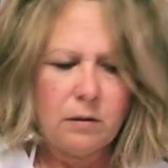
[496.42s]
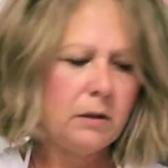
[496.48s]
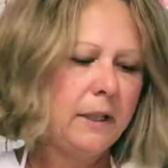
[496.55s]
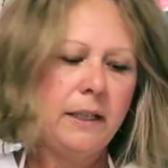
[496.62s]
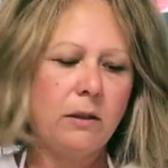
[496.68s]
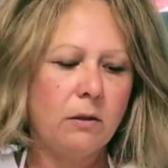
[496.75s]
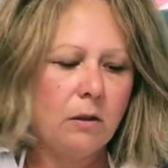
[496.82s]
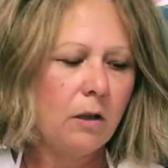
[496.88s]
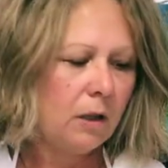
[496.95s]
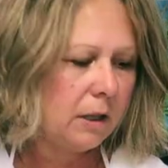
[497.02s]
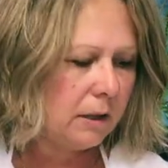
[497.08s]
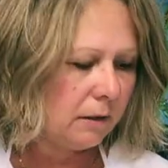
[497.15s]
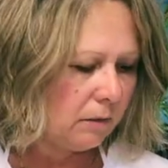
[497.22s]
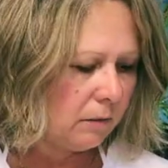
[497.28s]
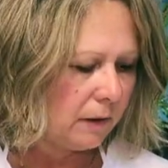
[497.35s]
later
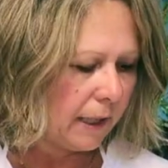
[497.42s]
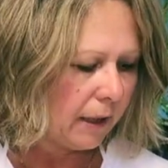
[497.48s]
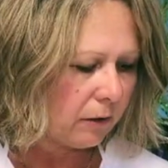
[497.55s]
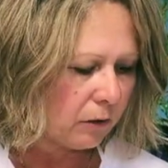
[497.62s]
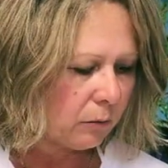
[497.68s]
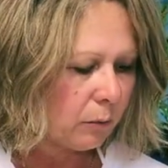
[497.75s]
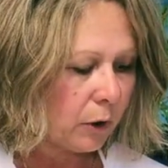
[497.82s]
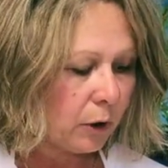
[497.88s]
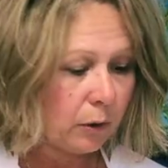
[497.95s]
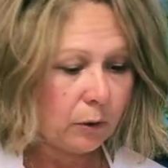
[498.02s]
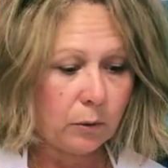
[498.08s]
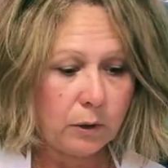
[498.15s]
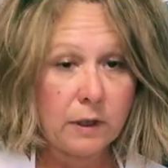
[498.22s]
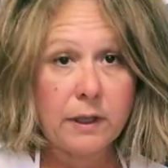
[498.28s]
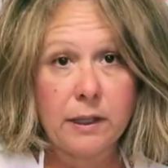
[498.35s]
on down the
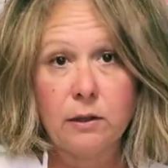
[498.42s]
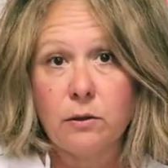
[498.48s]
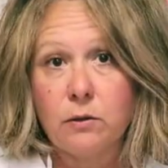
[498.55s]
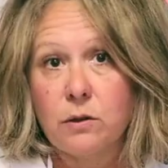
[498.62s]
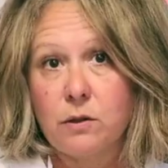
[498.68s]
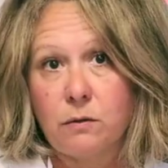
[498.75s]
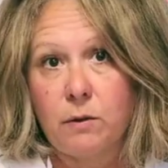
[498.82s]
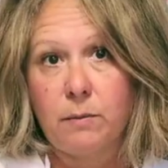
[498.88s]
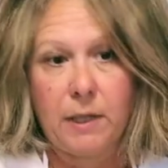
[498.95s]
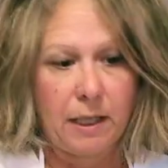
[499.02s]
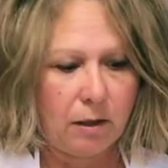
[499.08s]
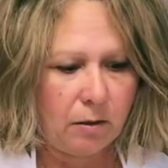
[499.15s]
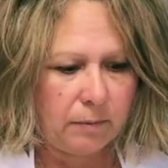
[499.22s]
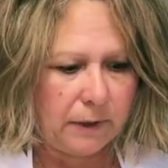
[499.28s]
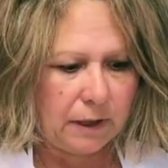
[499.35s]
road, years from
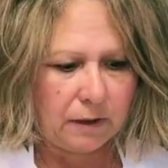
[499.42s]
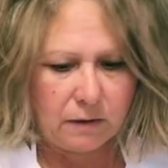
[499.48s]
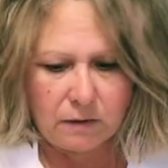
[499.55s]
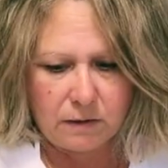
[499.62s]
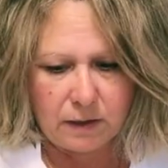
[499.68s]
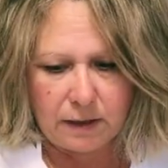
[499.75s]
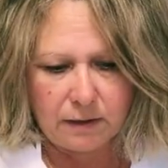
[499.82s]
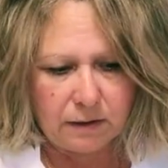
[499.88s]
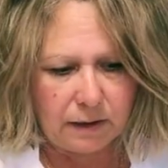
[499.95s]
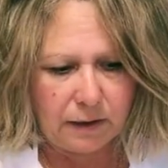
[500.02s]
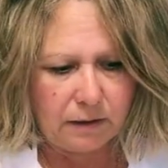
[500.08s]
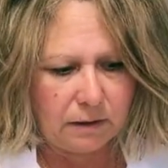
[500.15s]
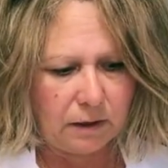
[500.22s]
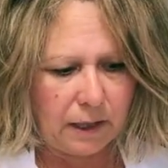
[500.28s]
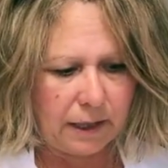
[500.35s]
now, because these
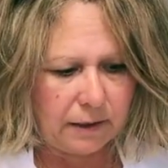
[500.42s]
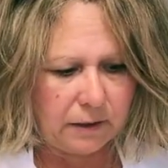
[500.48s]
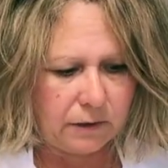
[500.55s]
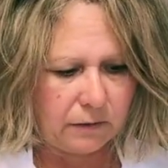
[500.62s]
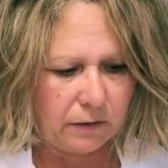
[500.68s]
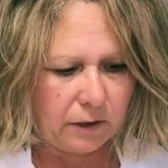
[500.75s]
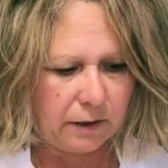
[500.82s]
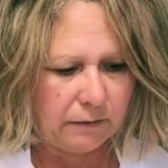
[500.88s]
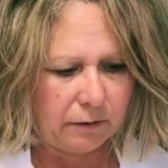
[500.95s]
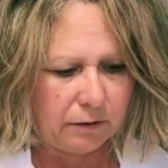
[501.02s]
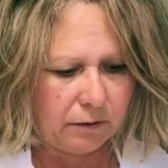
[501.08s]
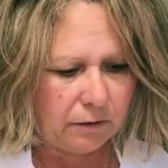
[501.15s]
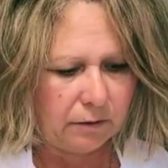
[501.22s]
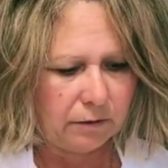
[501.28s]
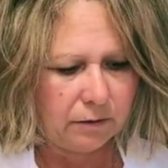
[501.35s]
things last
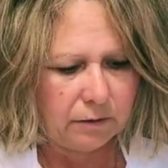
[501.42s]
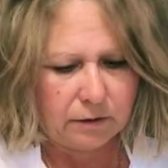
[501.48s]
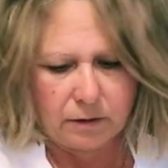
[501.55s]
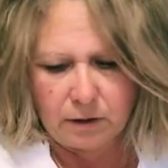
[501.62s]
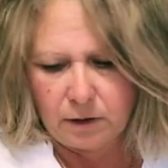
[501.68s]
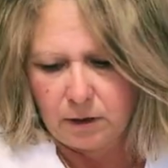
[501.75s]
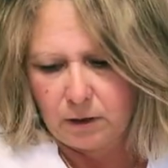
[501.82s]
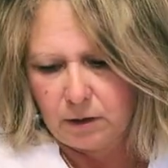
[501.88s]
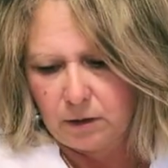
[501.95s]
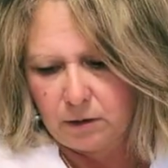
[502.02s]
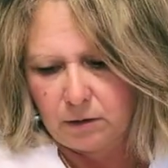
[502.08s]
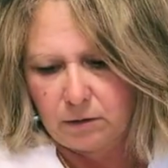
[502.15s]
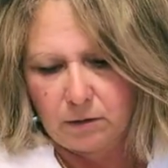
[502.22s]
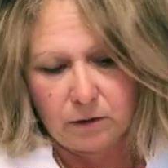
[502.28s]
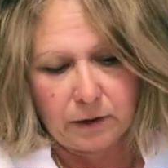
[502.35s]
forever,
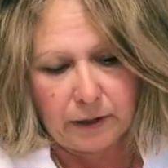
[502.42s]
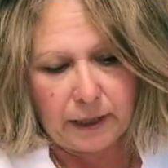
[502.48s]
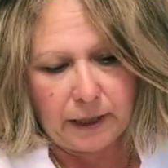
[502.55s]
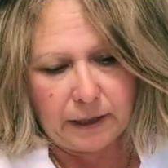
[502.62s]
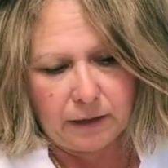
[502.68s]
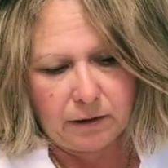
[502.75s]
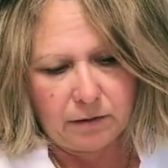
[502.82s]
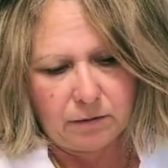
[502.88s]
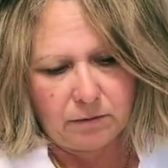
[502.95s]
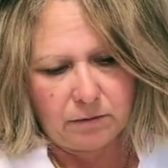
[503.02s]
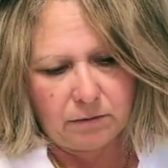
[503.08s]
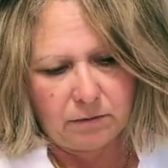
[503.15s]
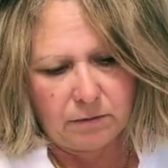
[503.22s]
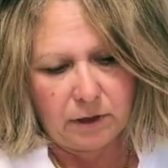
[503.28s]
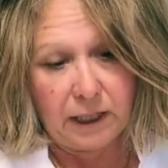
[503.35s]
or can,
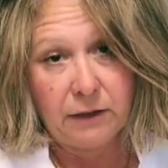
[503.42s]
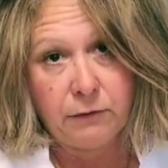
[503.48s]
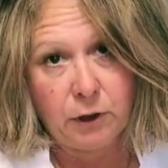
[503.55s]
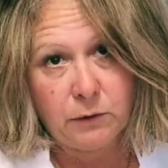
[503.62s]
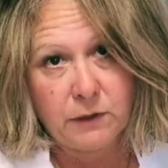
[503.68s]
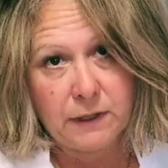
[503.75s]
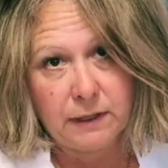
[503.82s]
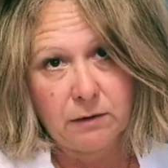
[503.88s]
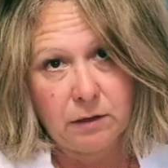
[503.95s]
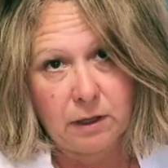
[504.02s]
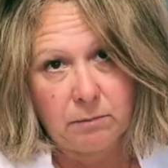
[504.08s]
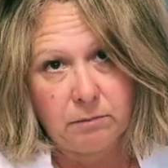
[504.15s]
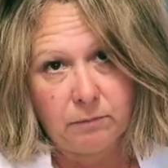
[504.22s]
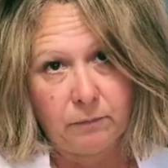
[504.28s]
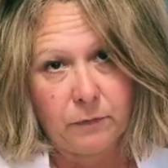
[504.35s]
if you seal
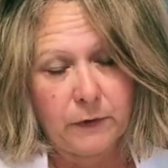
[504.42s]
them.